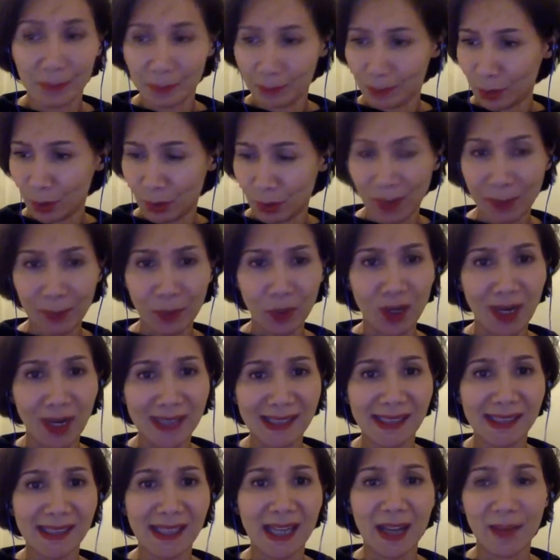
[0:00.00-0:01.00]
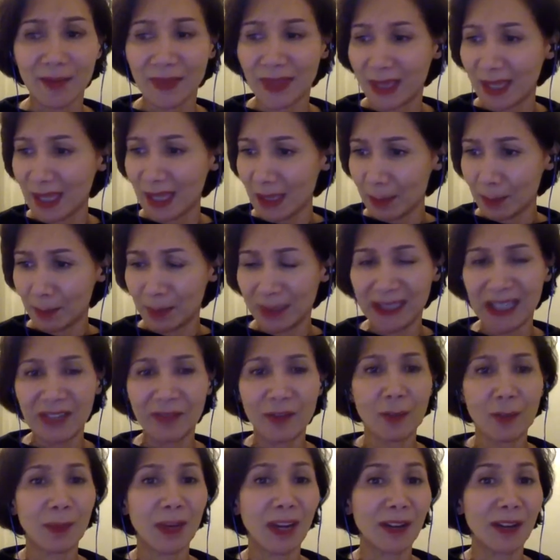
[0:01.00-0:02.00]
Put my prices out there, believe
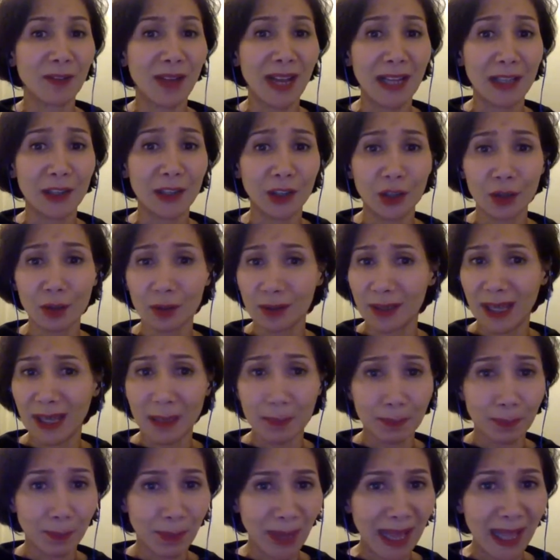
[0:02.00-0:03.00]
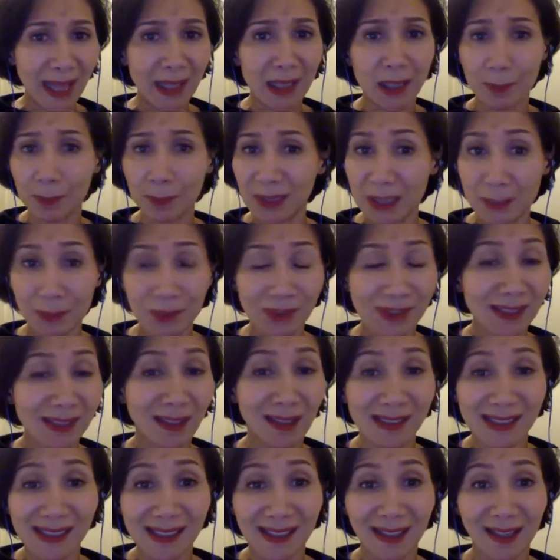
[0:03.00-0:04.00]
in my value, and bang, people
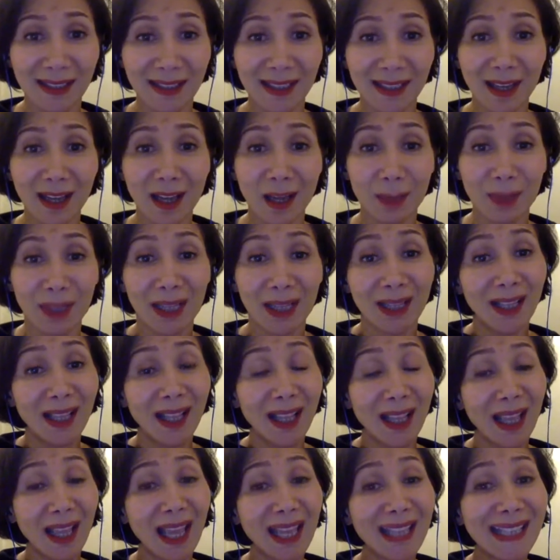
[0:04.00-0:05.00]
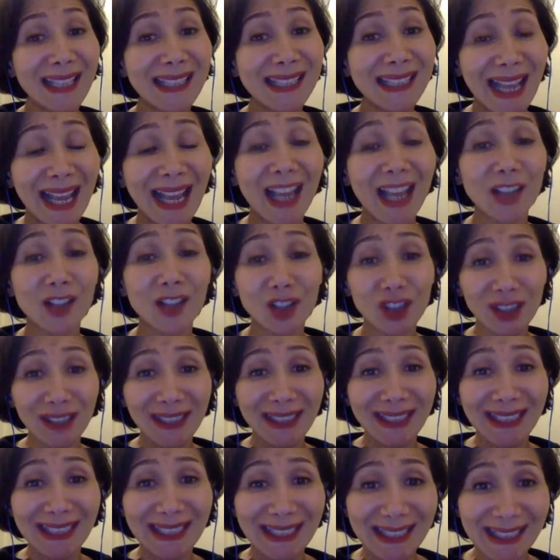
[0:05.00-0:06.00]
start signing up. And it's
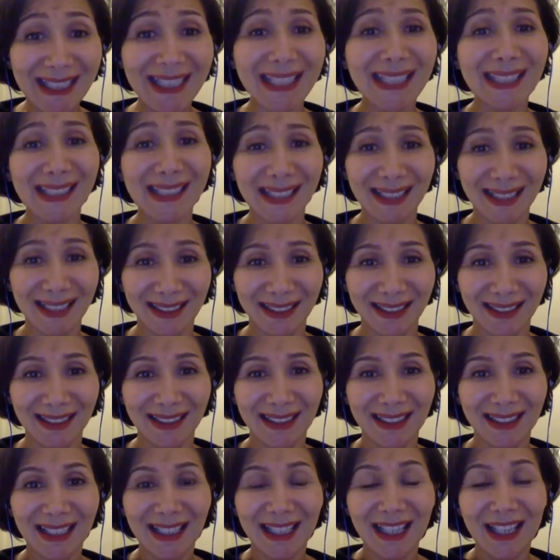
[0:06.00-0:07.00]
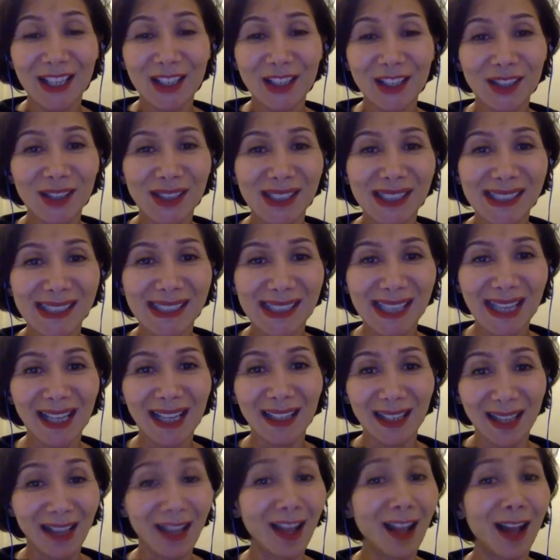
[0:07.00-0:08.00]
actually easier to sell
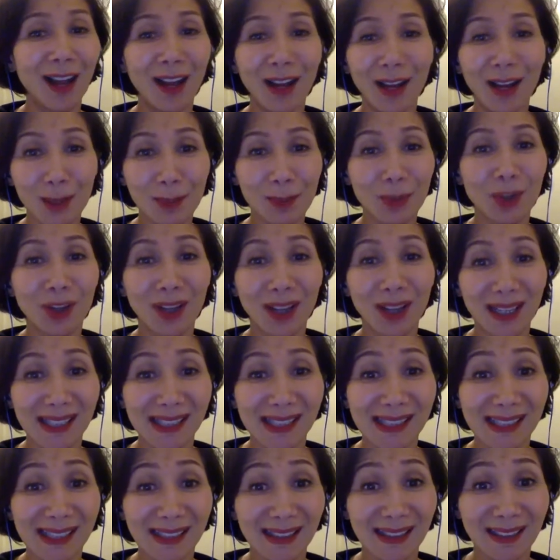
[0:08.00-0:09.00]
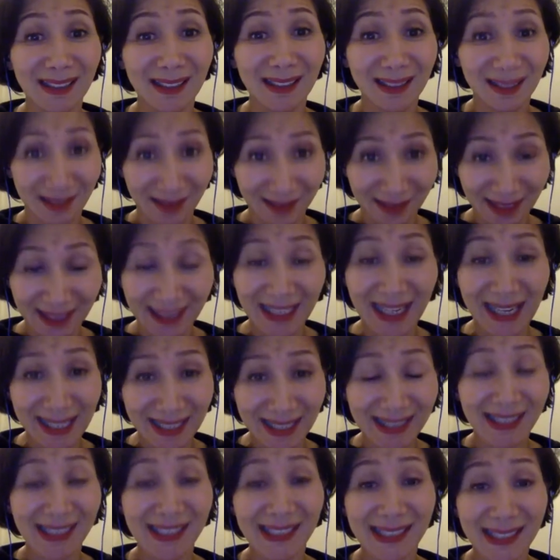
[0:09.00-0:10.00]
at a higher price than it is
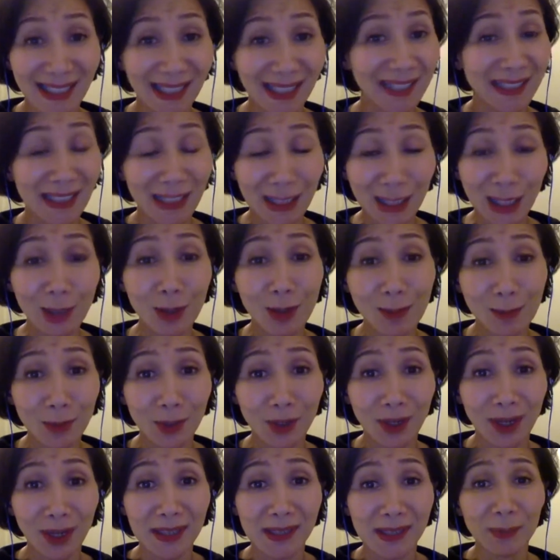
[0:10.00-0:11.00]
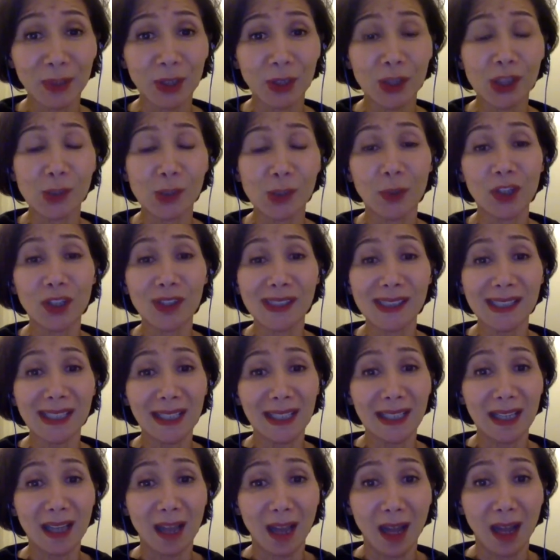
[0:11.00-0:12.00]
to sell at a lower price, because when you're
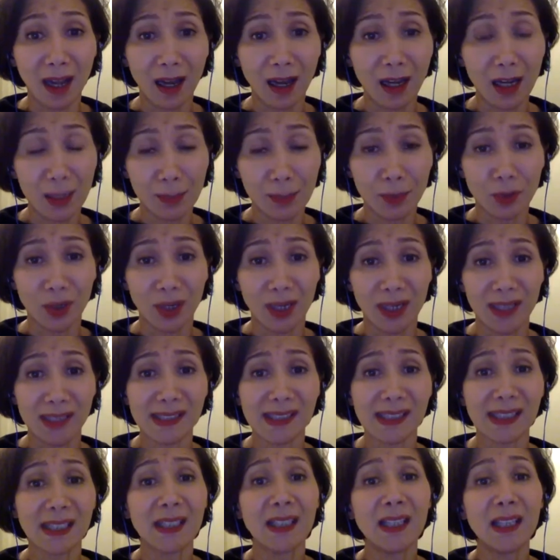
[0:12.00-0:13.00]
selling at a higher price,